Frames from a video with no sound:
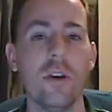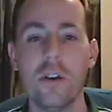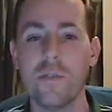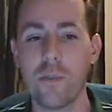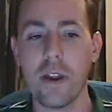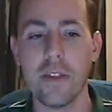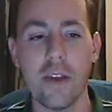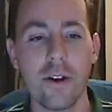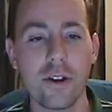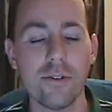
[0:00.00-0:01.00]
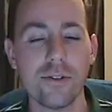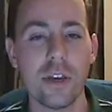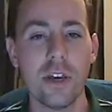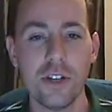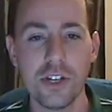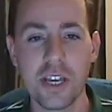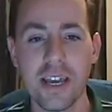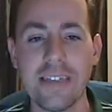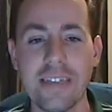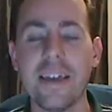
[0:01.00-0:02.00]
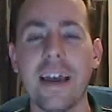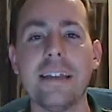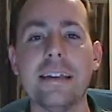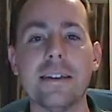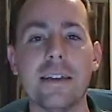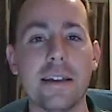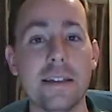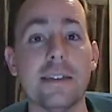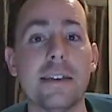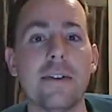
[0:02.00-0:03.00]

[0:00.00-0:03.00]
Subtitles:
for writing the articles, just to kind of get the ideas out